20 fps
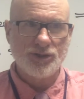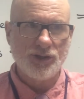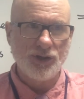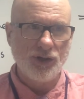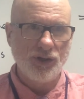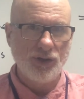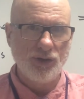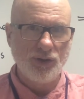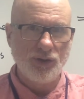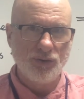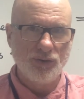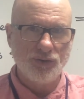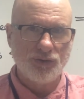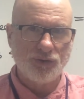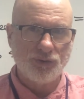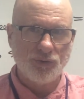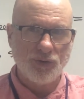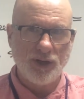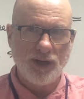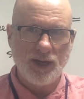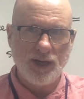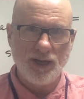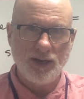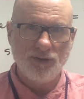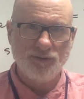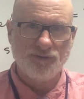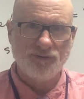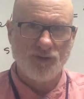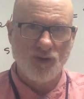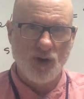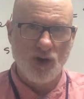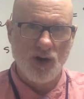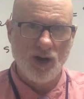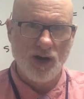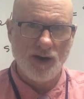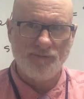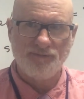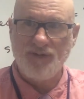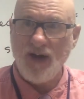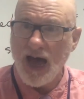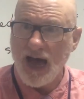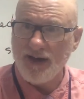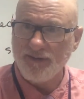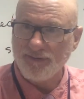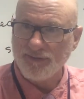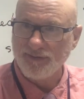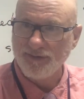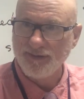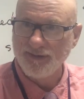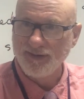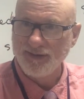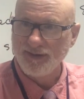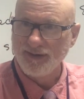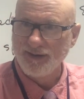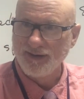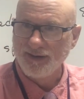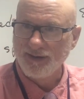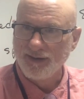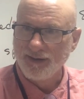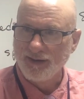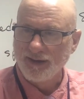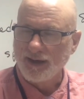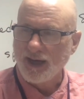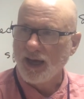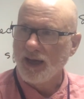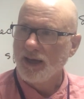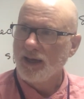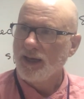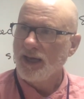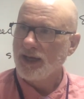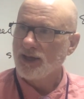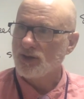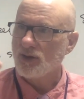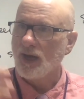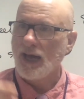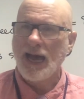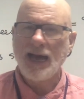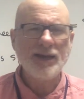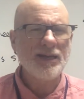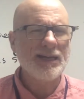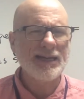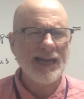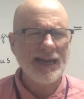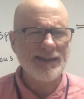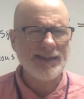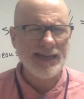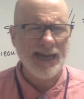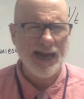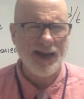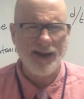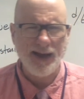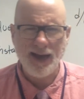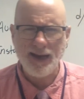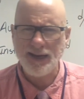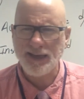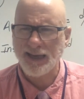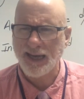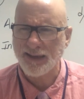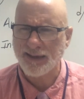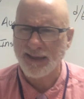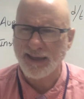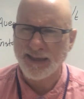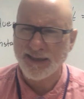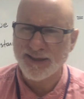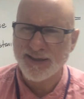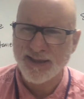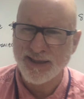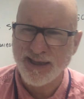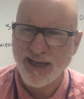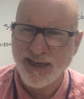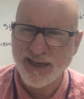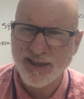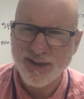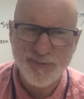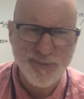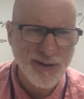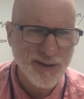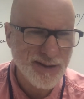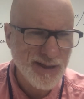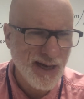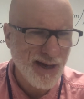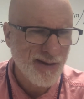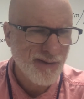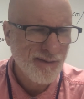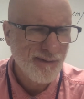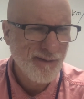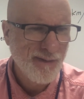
2, 3, 4, 5. Okay. How do you get the instantaneous speed? Yeah.